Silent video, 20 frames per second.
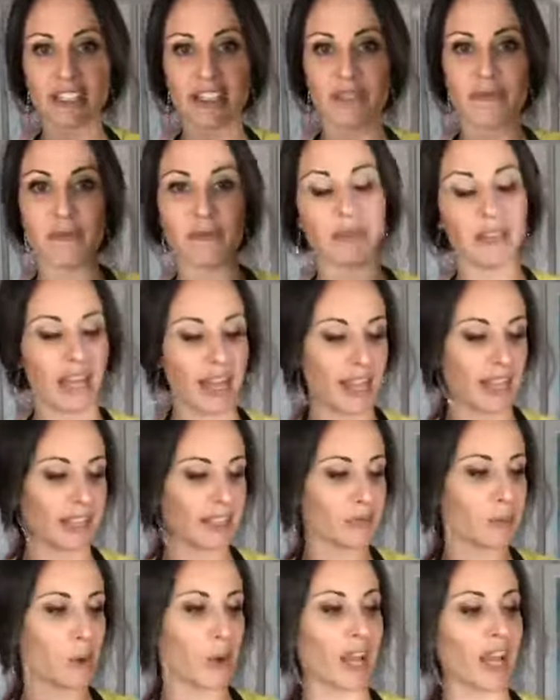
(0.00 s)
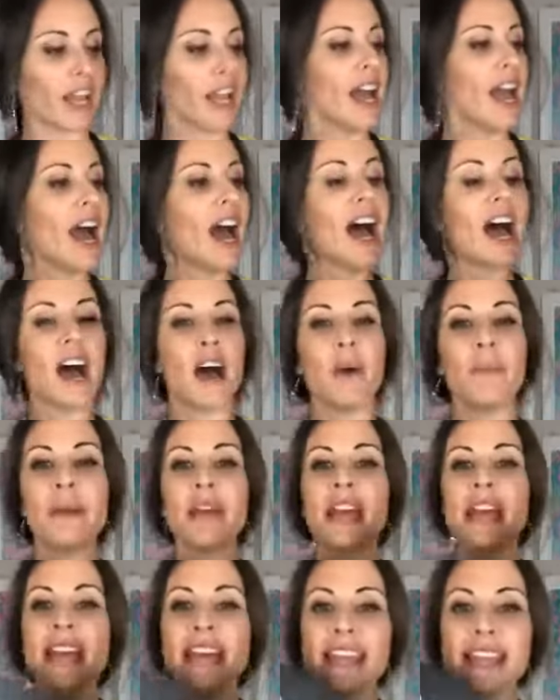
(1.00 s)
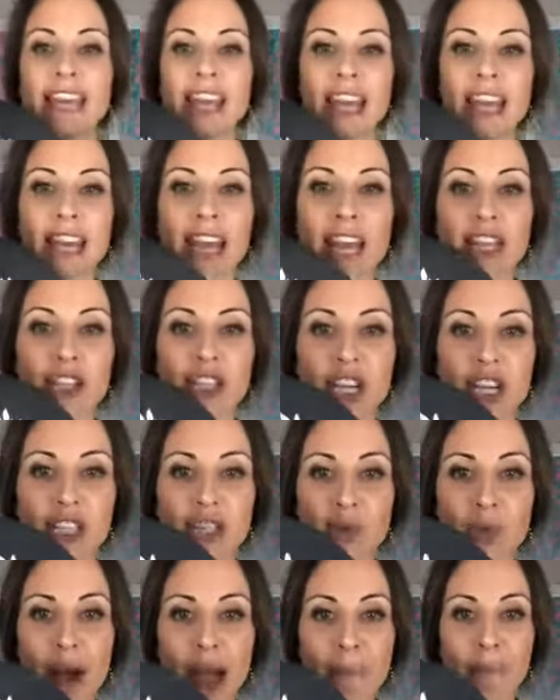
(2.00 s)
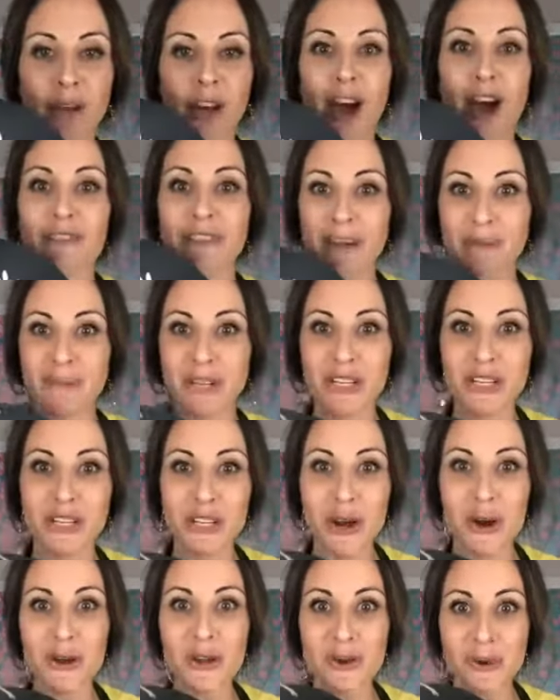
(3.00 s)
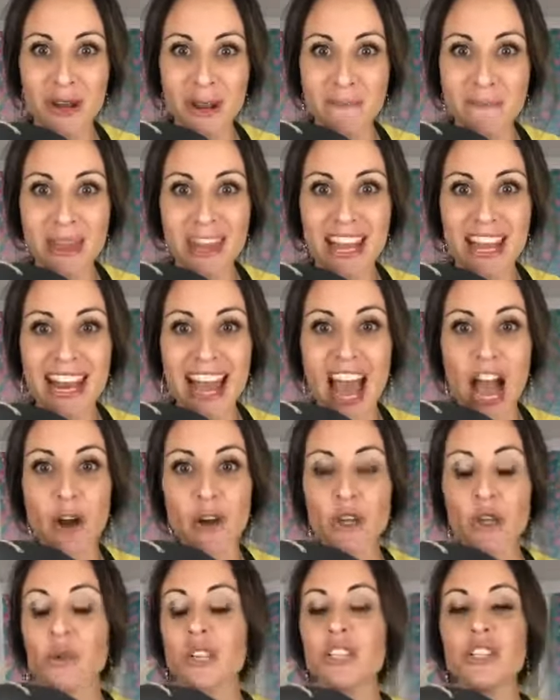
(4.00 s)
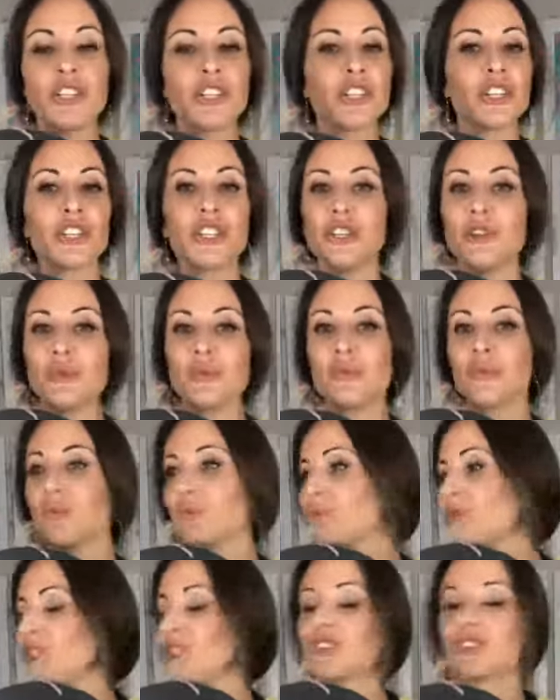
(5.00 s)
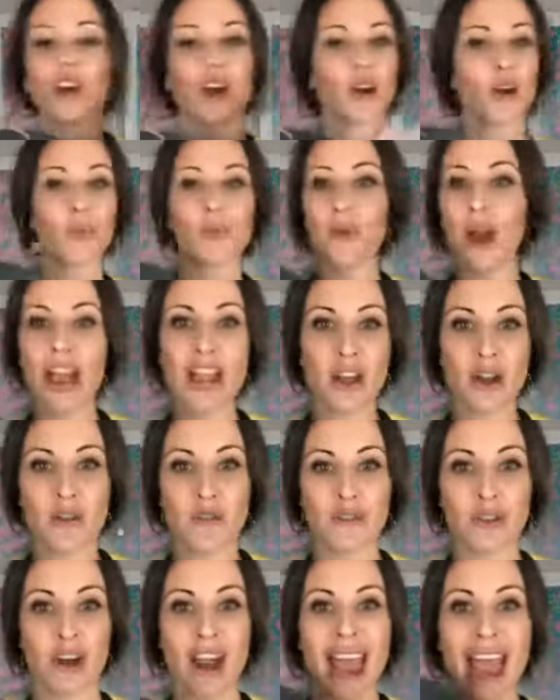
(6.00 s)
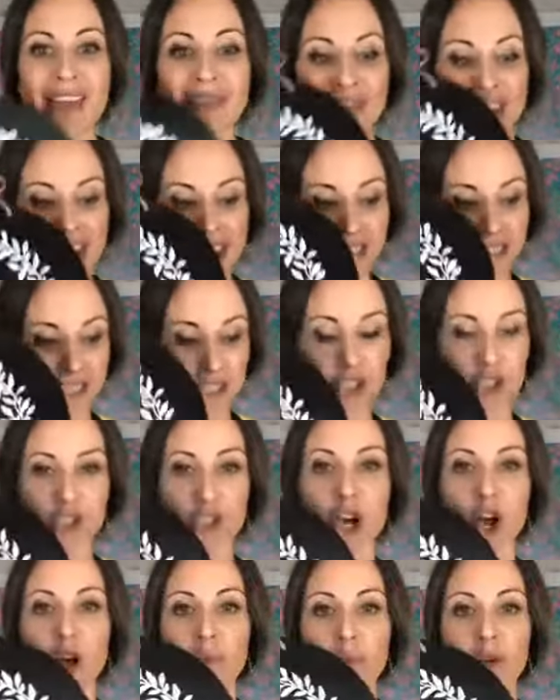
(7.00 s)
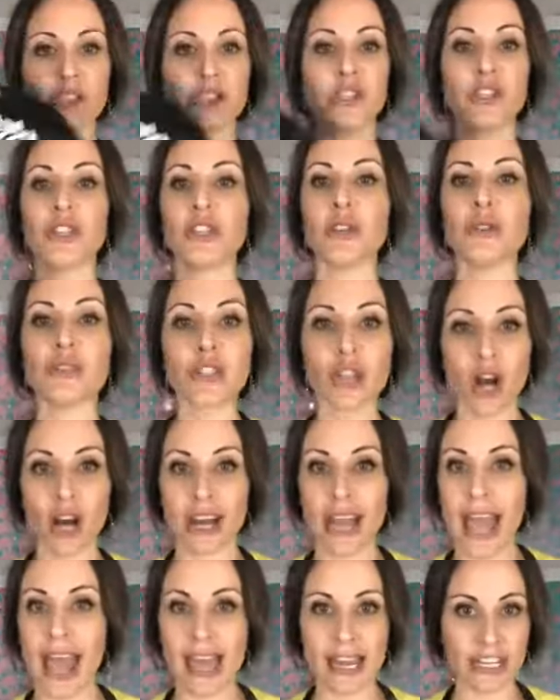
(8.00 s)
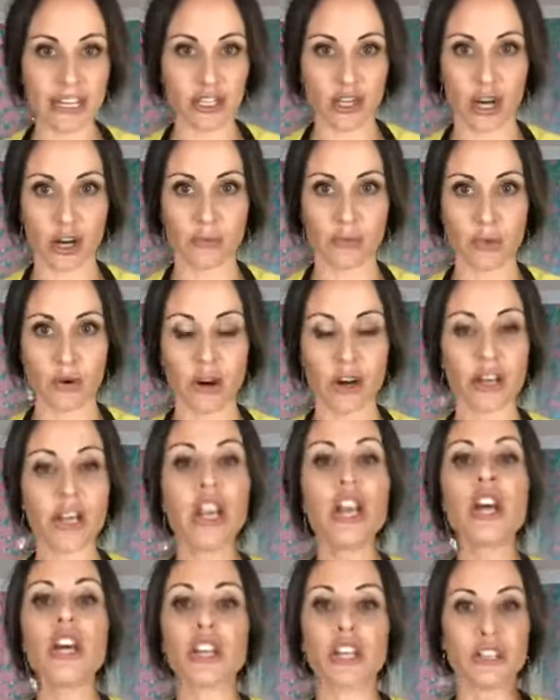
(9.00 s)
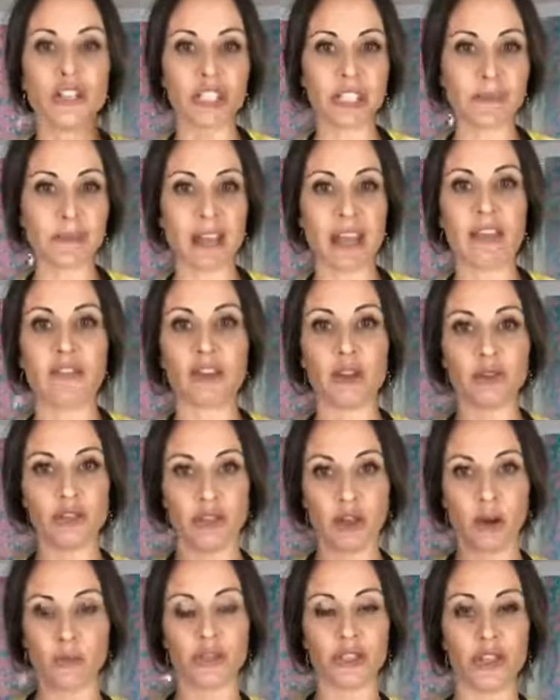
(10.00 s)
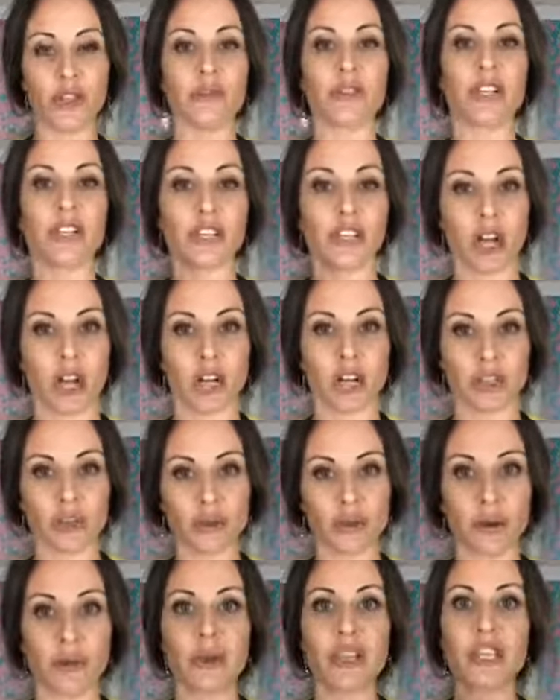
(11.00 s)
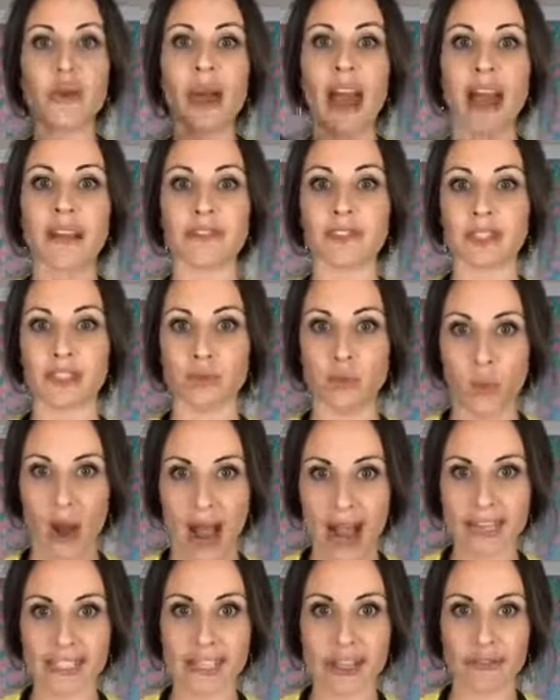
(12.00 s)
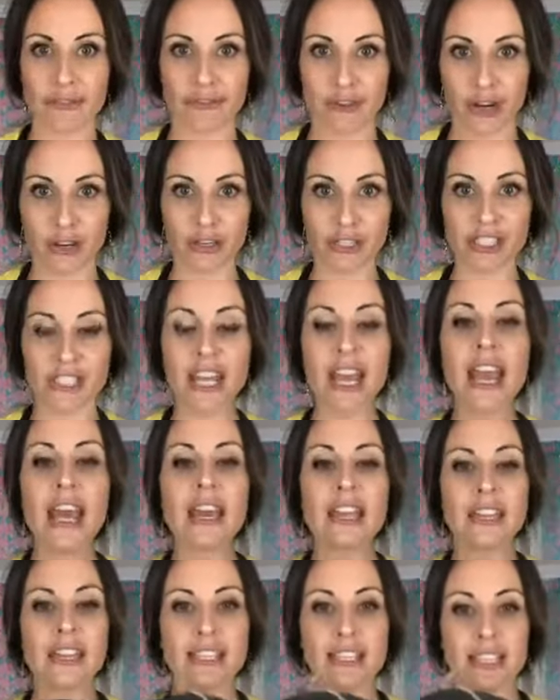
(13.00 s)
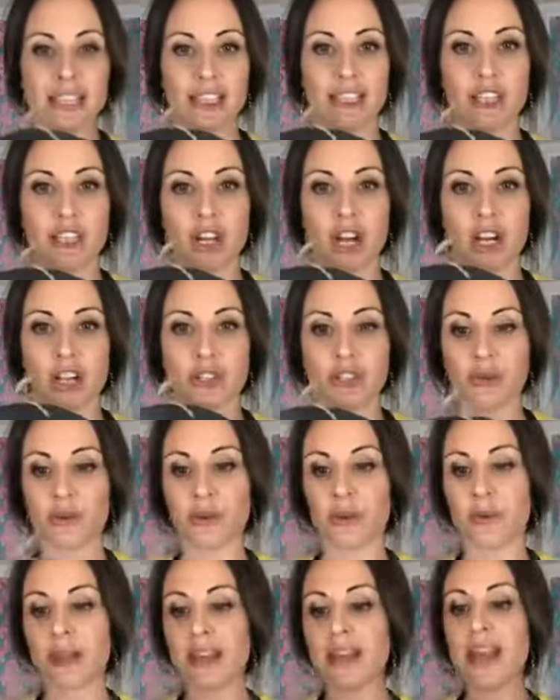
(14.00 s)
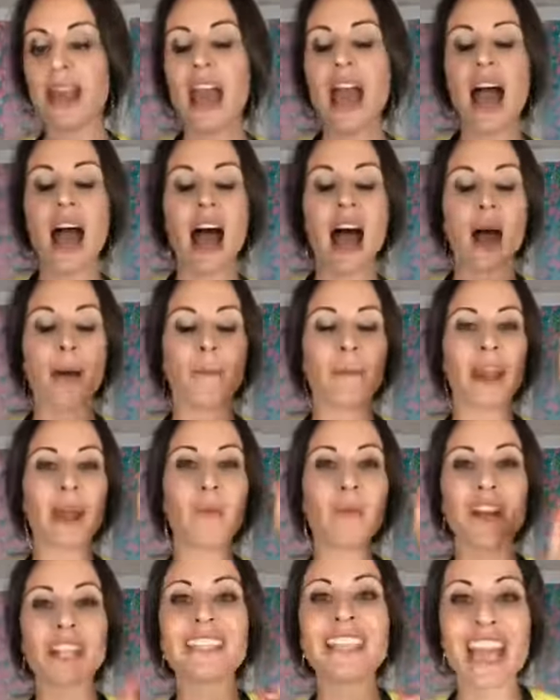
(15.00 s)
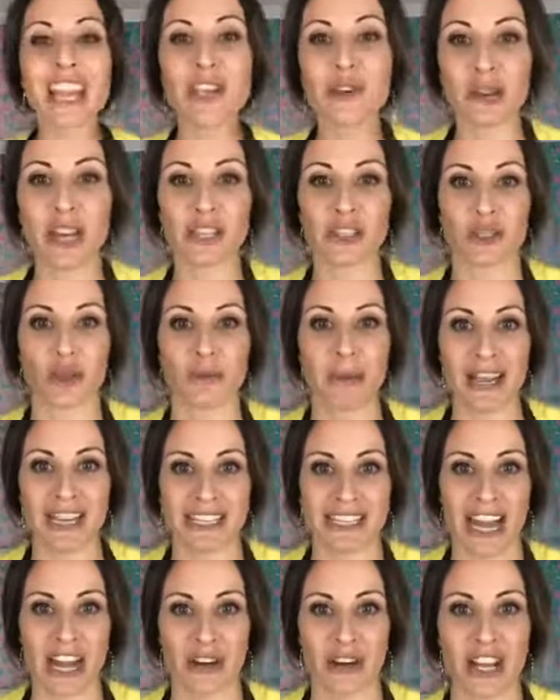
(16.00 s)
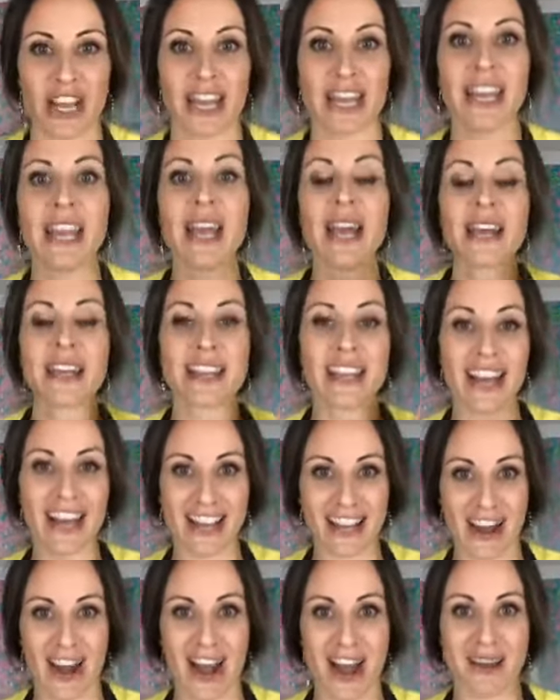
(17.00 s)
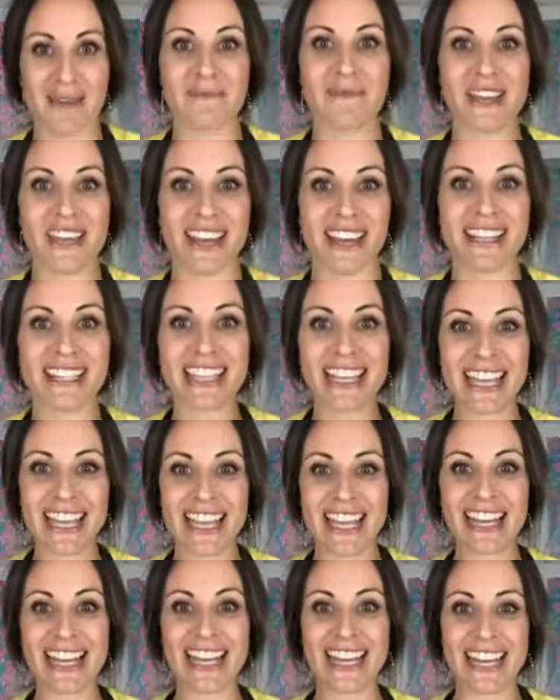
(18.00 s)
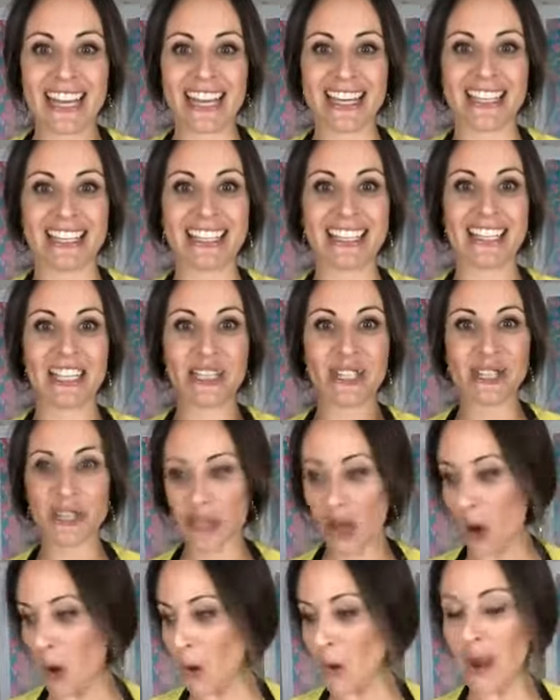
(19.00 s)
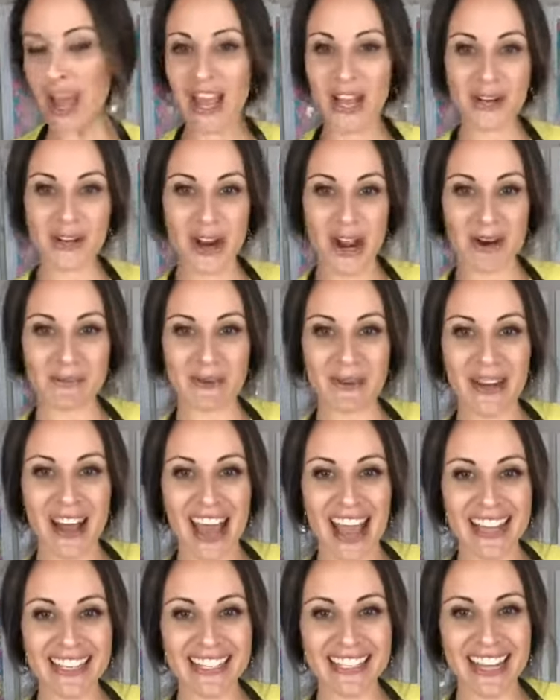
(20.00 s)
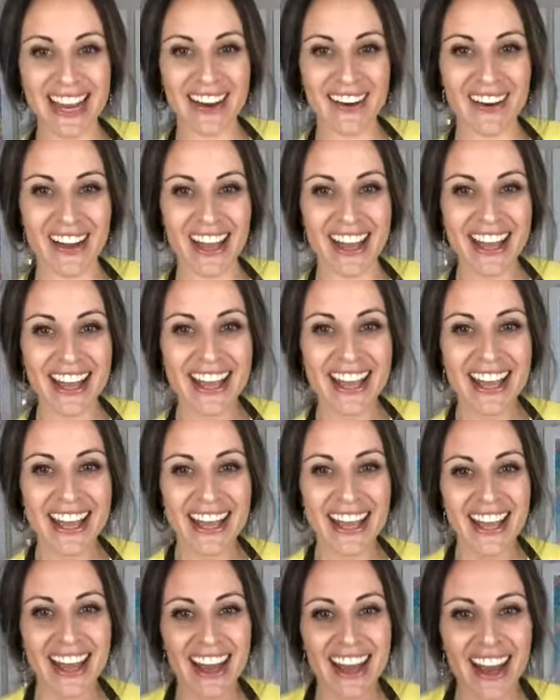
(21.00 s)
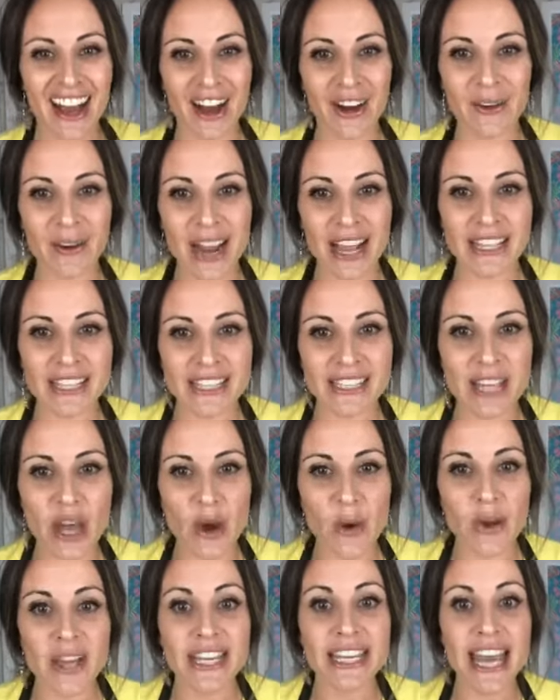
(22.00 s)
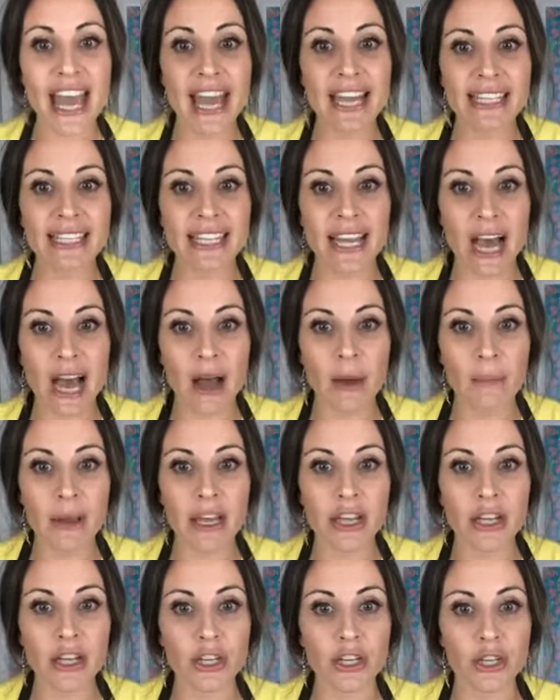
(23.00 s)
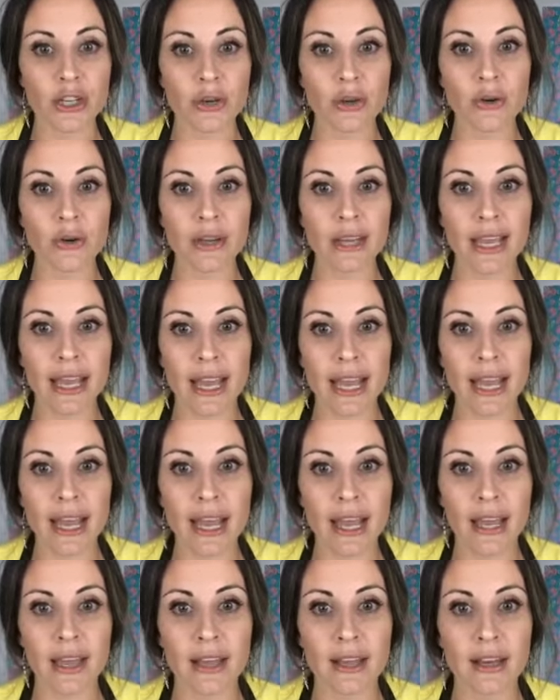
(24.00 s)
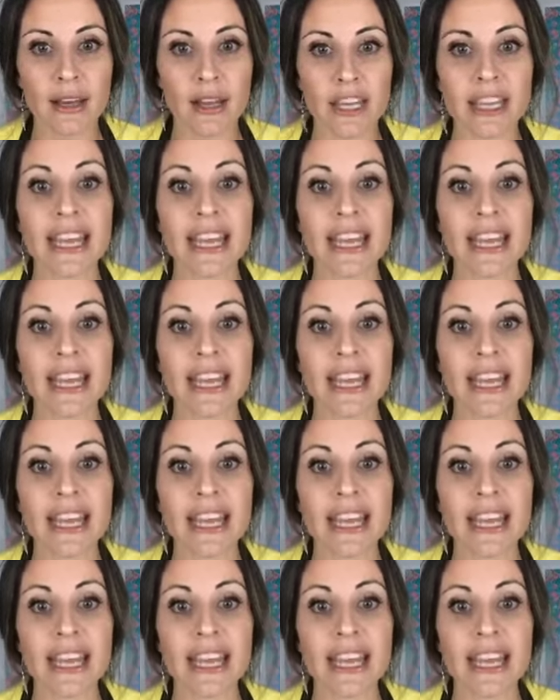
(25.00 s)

I've been playing this morning, and just wipe it off. I'm gonna show you in a minute how you can just start right over. And these chalkboards, you can use it on any chalkboard. If you don't use a Choc Couture one, you have to wax it first. This is a Choc Couture one. But I wanna take you guys through my designer kit that I got because it is so incredible. Hey, Sarah. All right, so yes, you can